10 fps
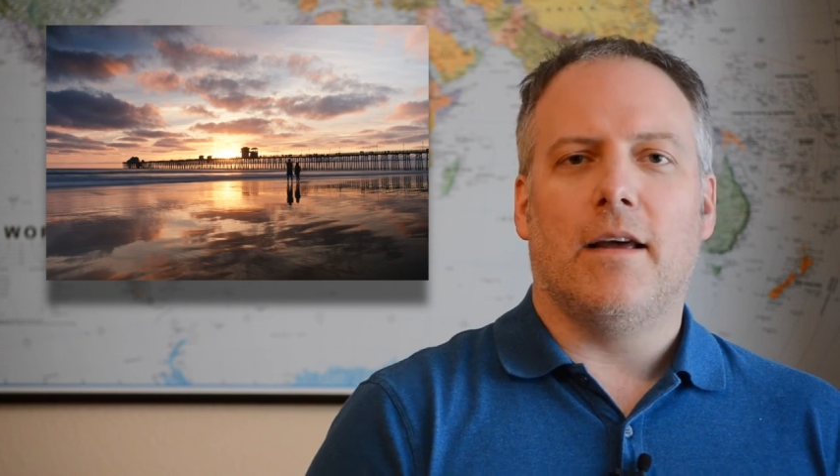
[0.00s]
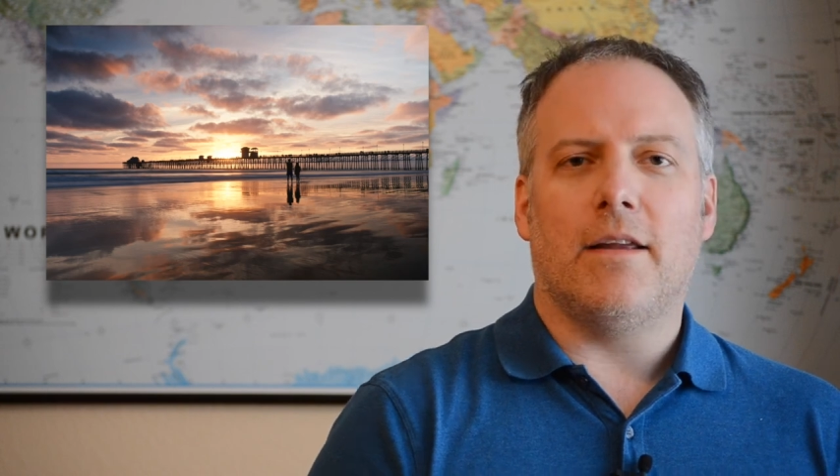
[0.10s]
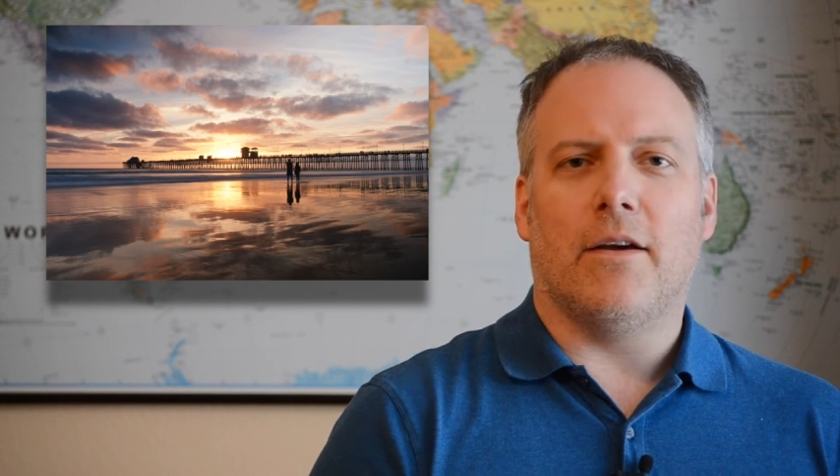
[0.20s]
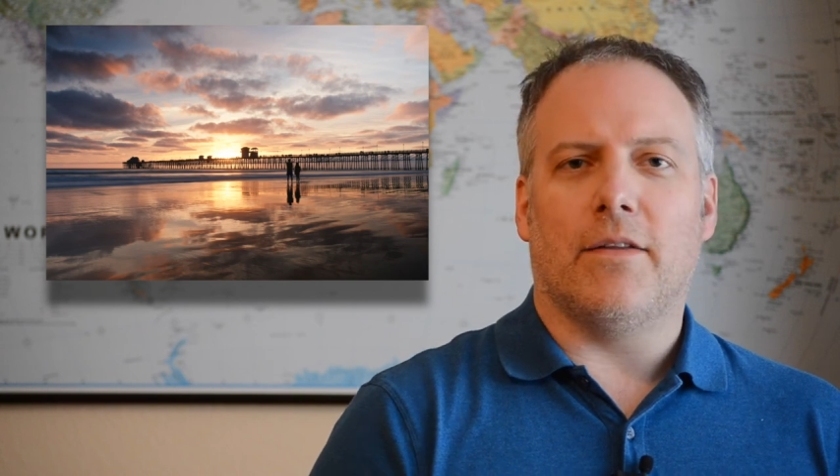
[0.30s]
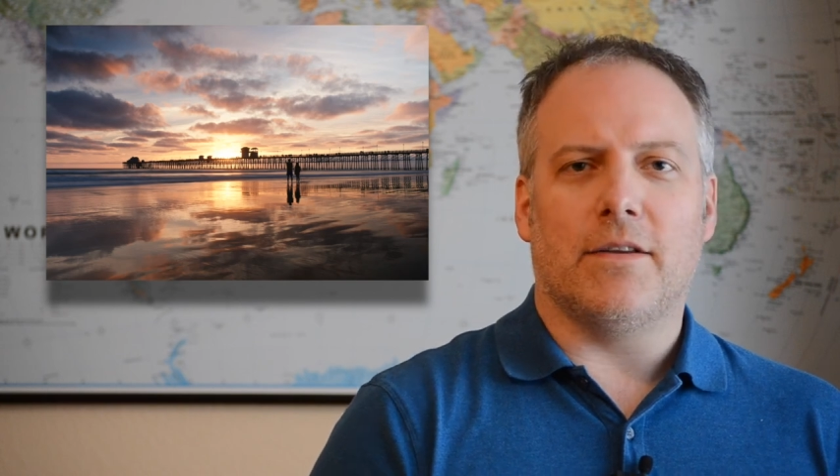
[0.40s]

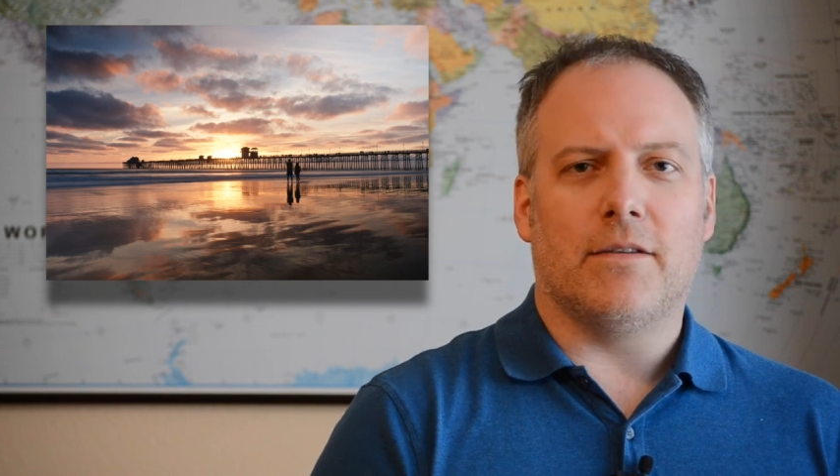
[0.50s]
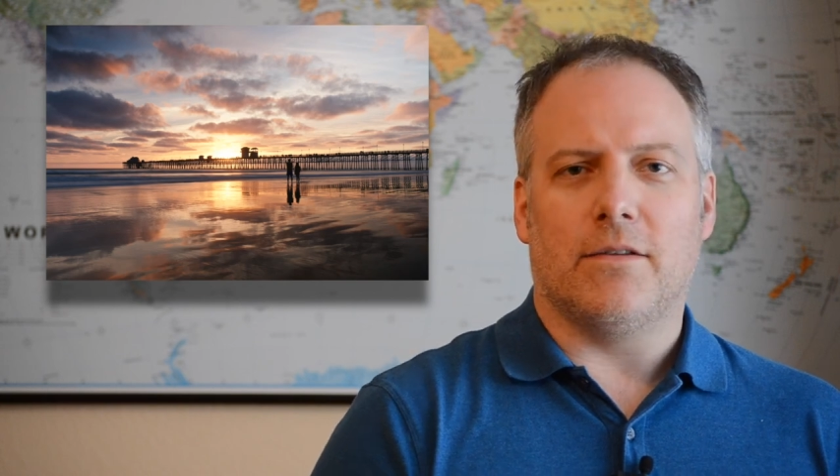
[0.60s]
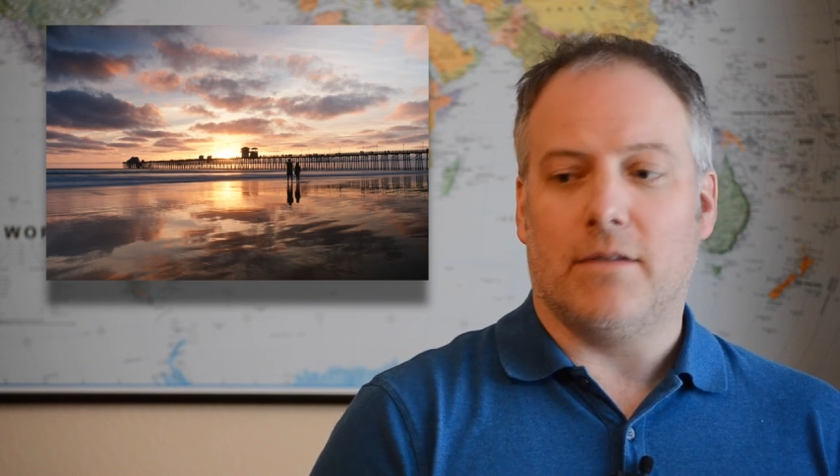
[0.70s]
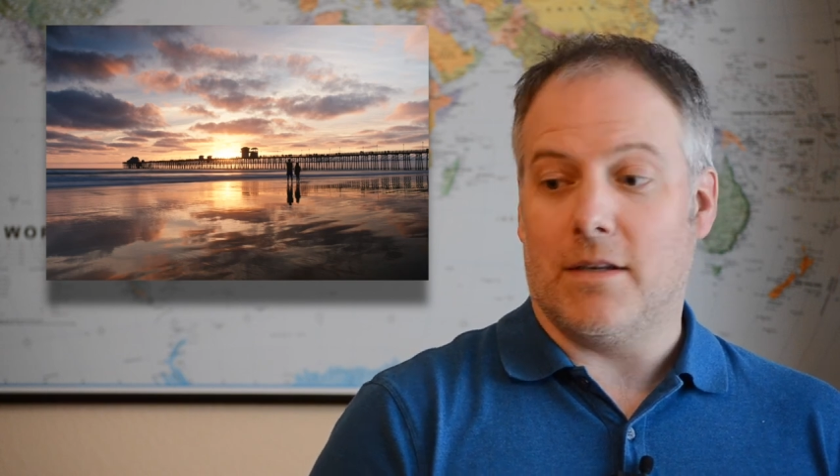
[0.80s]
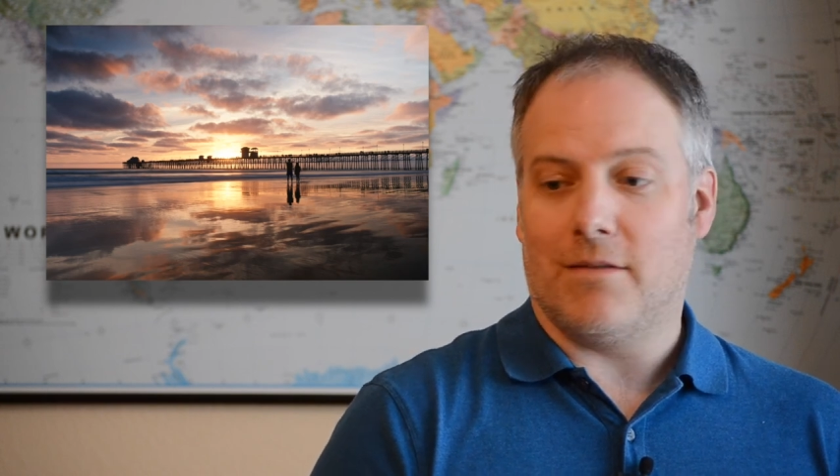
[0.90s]
you know, the, this,
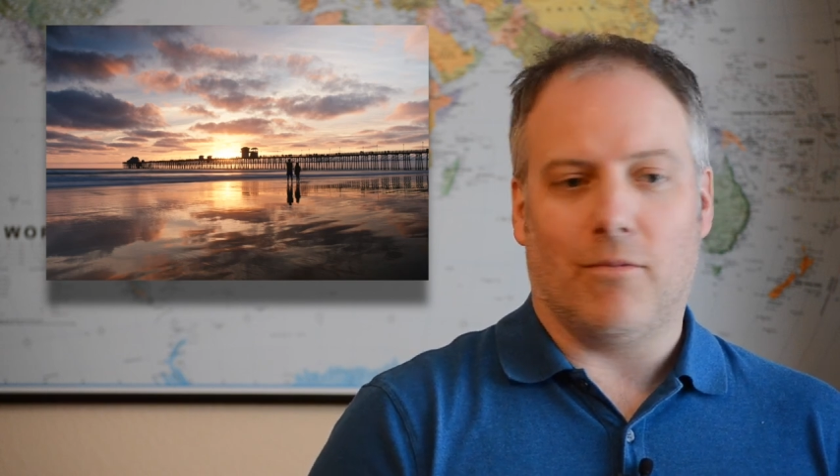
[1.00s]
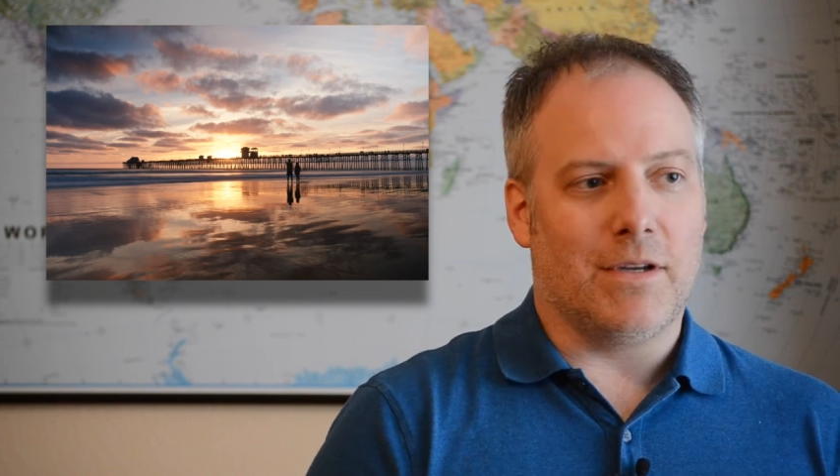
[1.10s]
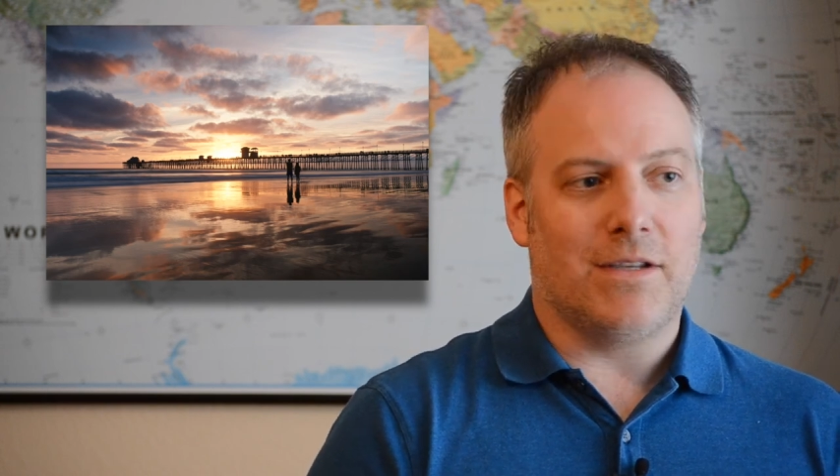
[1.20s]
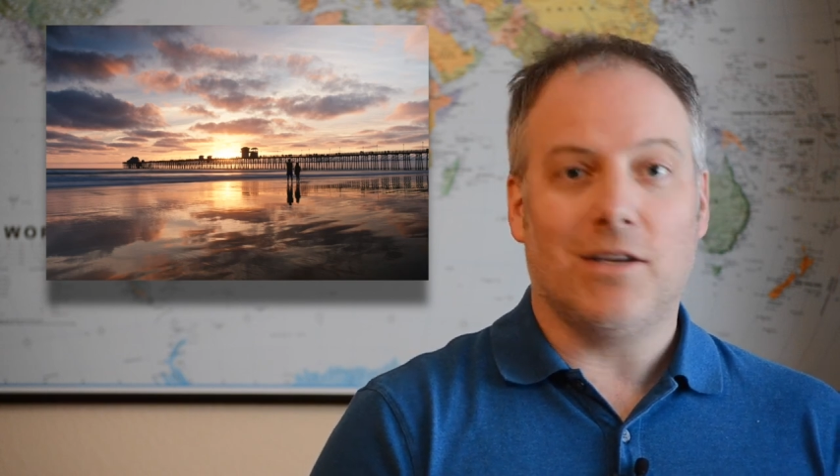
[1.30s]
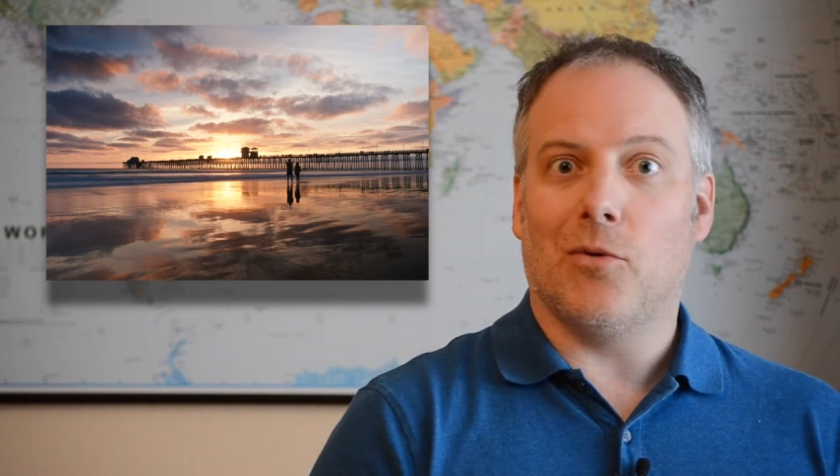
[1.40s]
this one,
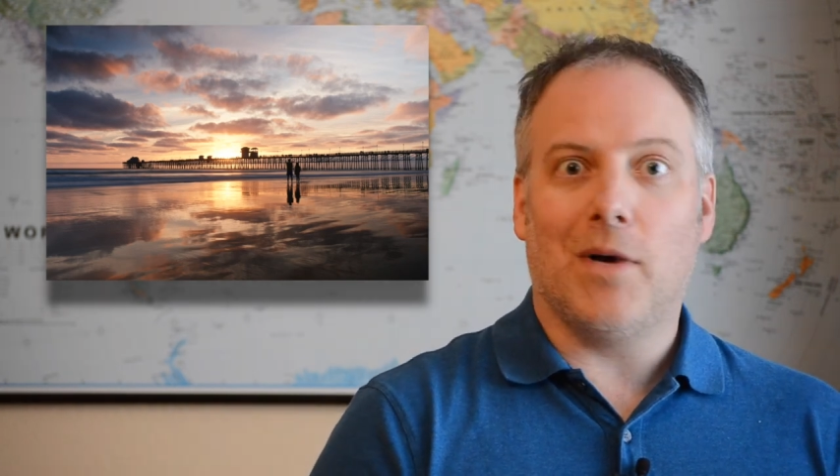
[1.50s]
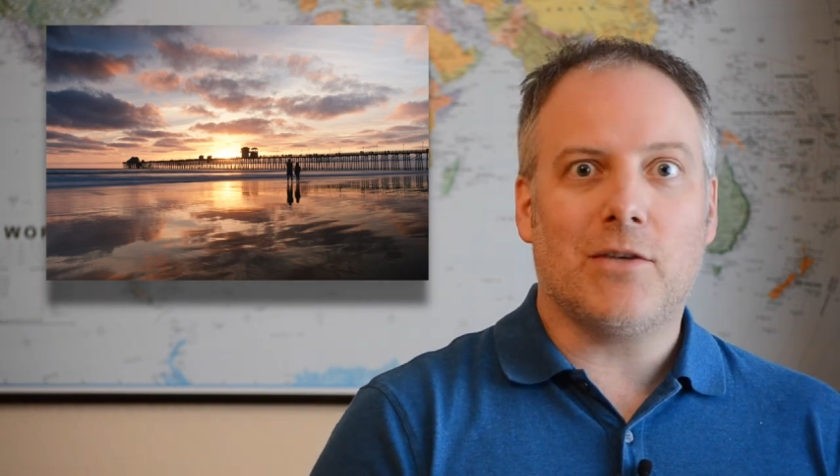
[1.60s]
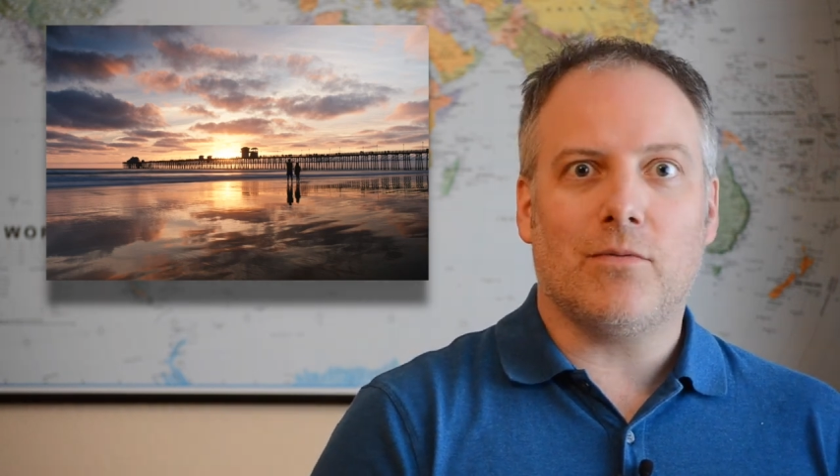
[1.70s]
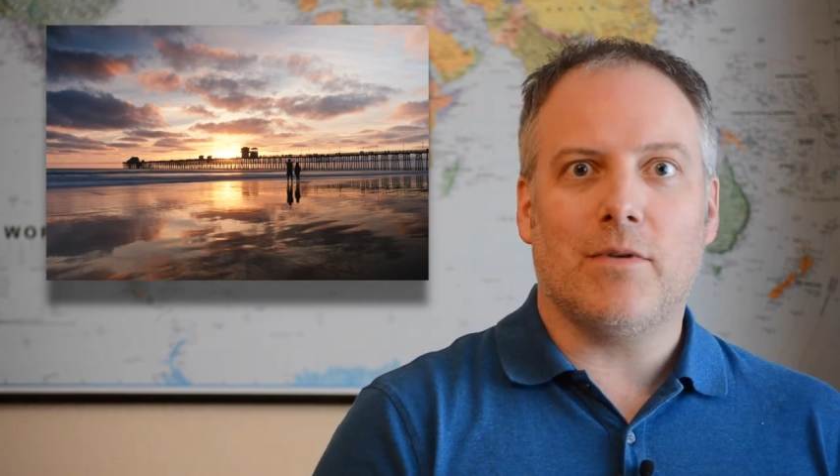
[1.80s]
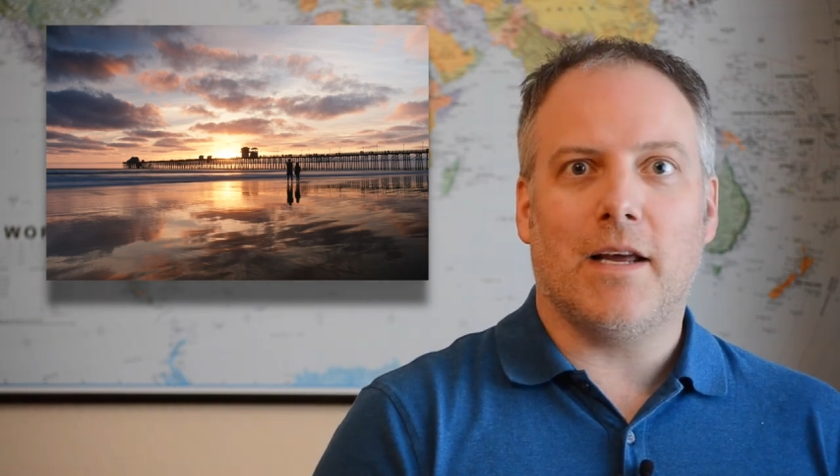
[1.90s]
the
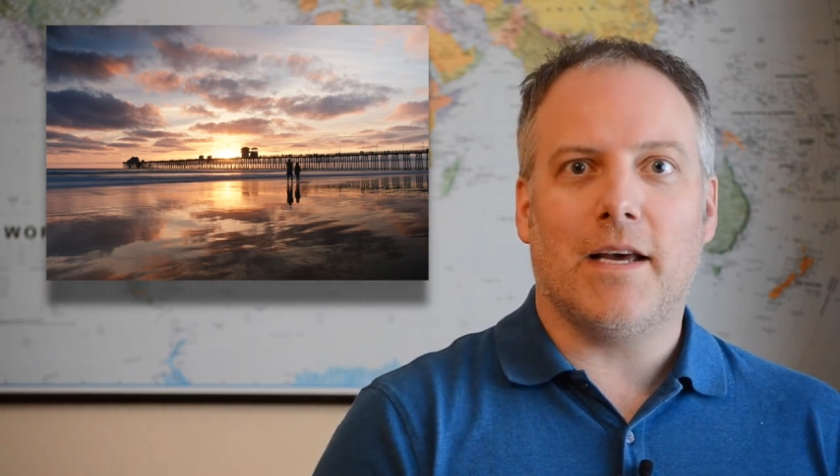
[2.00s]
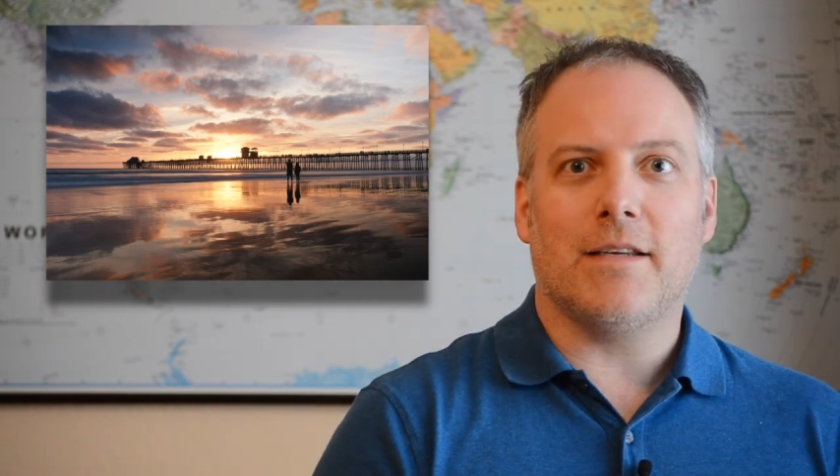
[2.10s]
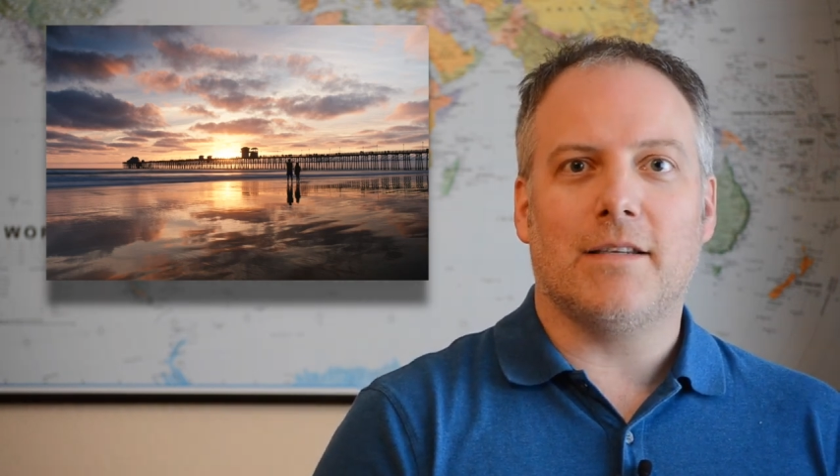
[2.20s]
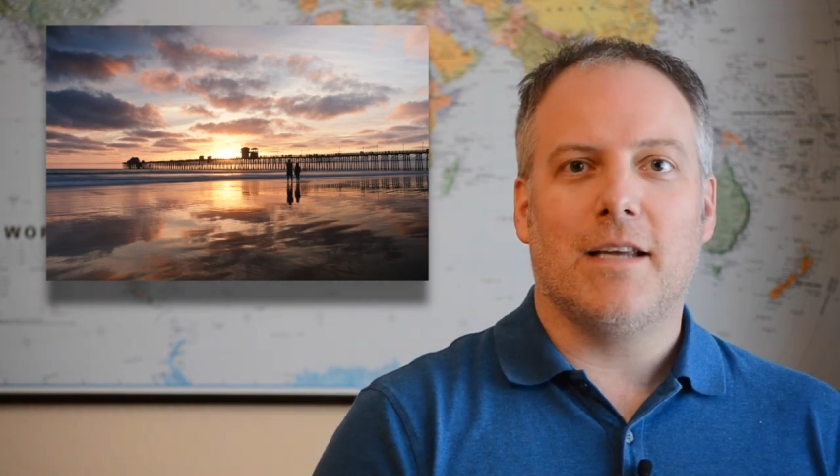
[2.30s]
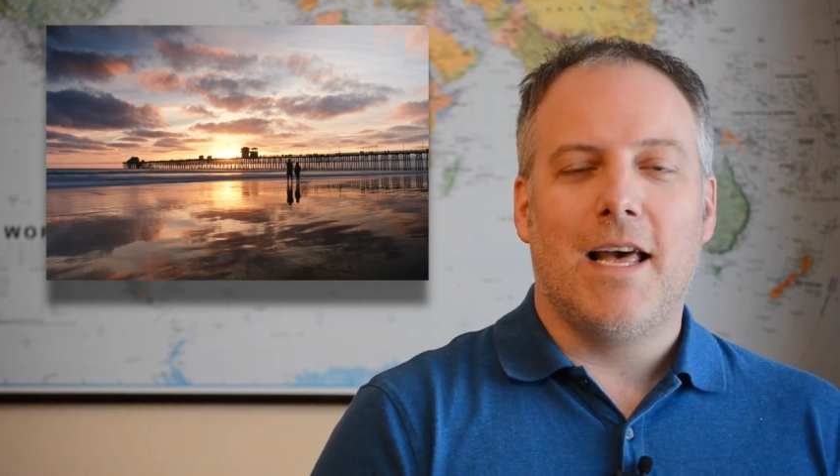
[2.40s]
silhouettes were
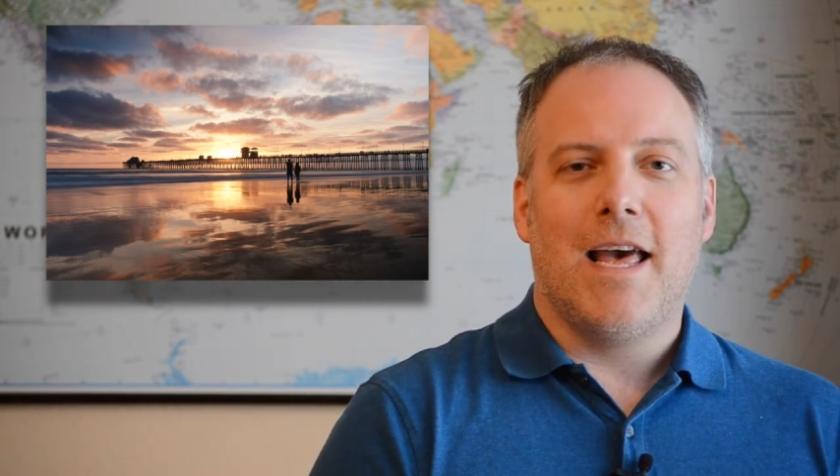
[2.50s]
nice,